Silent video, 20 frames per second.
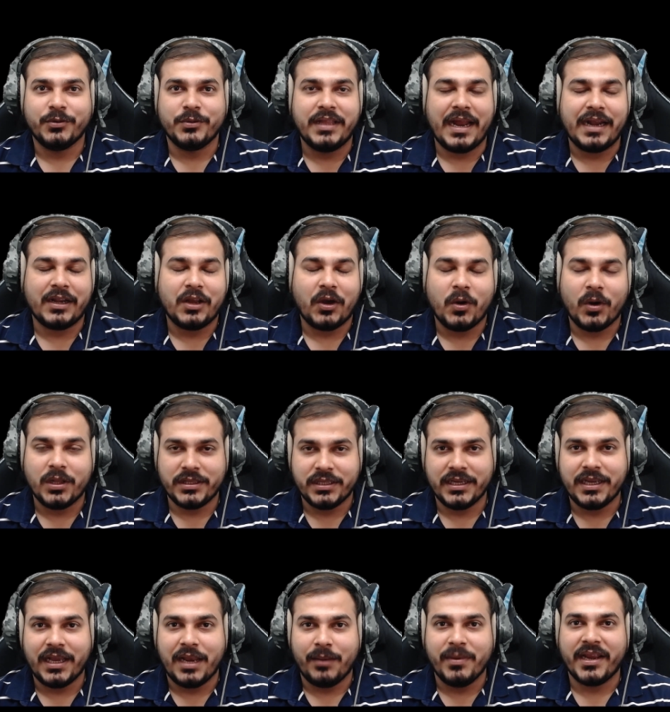That all
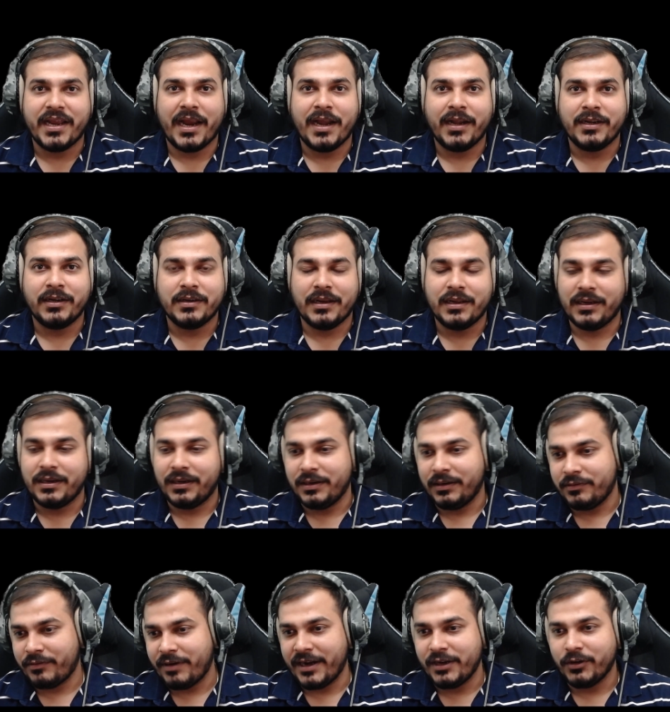thing I'll be trying
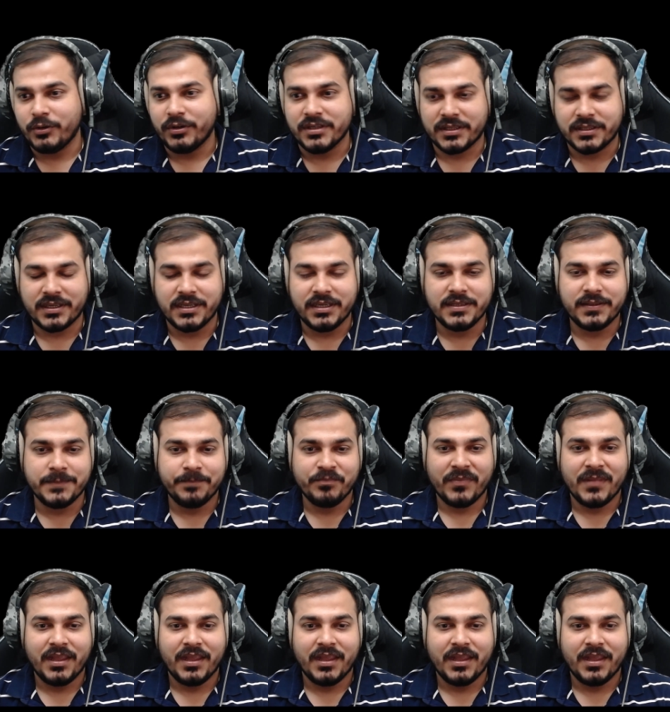to discuss,